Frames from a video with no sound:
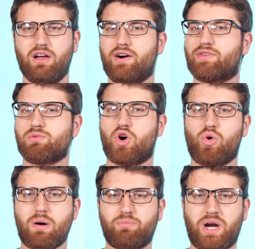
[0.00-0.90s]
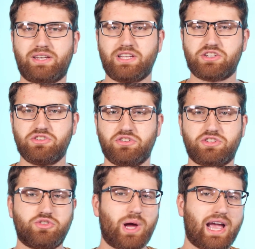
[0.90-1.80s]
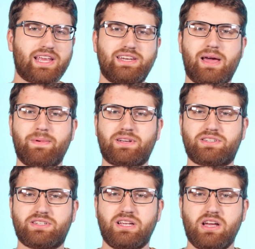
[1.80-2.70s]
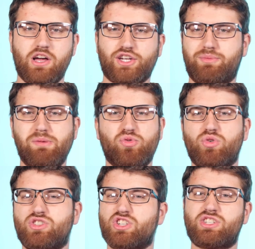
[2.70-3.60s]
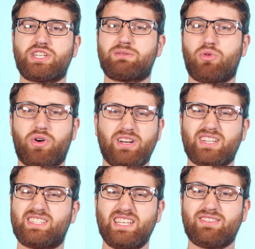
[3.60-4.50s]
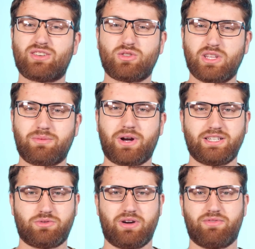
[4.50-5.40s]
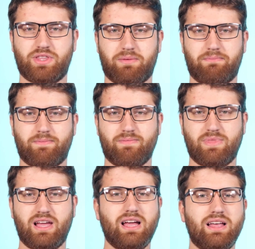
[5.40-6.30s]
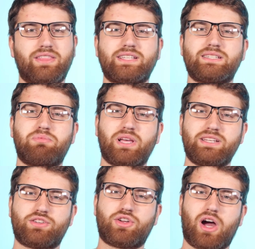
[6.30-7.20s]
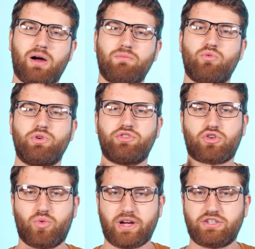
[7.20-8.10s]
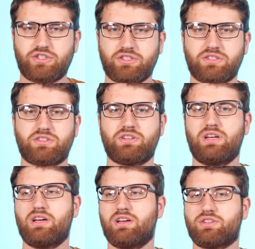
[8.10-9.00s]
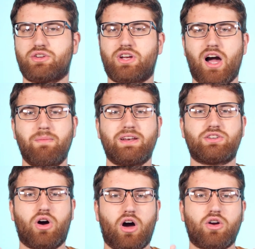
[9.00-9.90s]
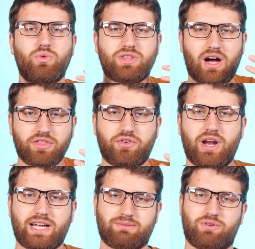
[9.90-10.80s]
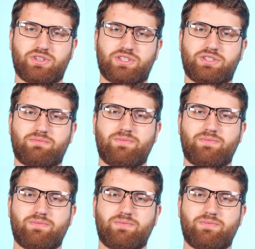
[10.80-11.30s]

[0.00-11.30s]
From co-op practitioners to academics to people who are just exploring to see if social enterprise is right for them. This is a place to come with your questions, to come and talk with other experts.